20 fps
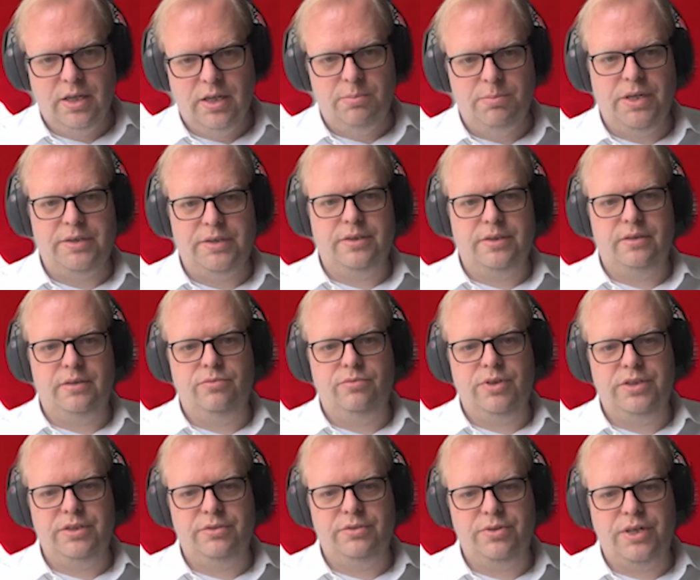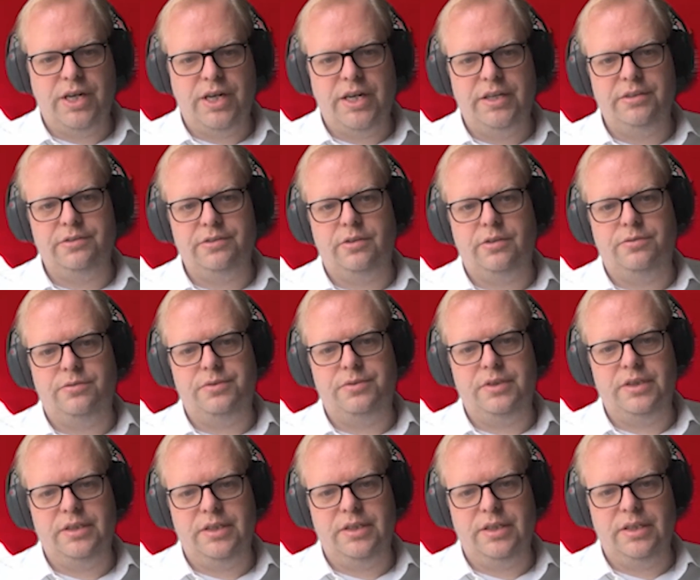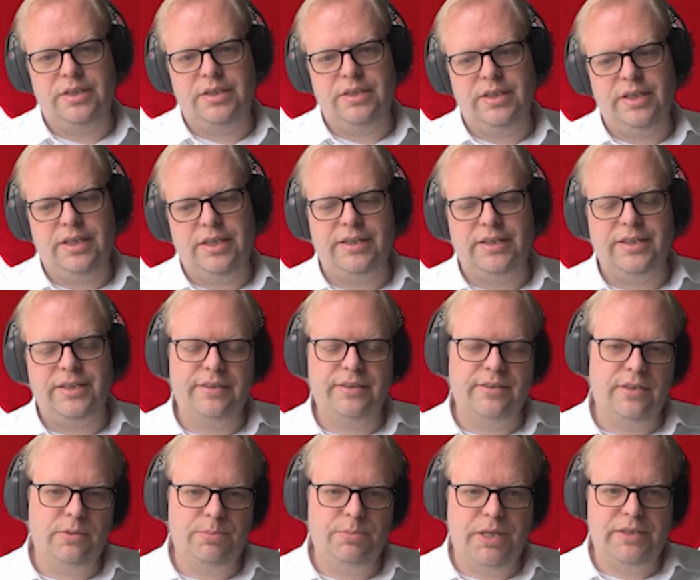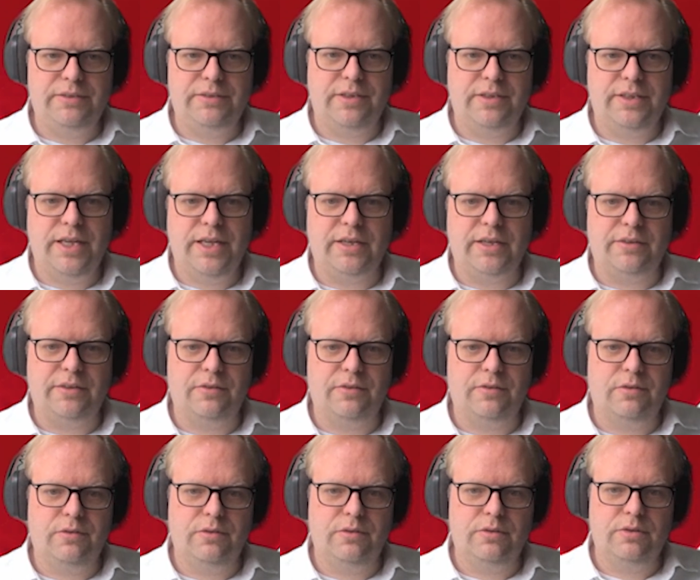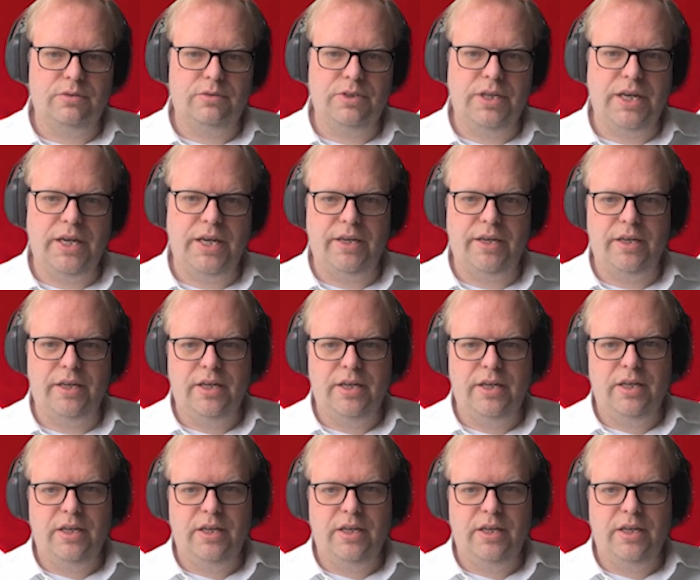But with the rise of the identity-based attacks, today,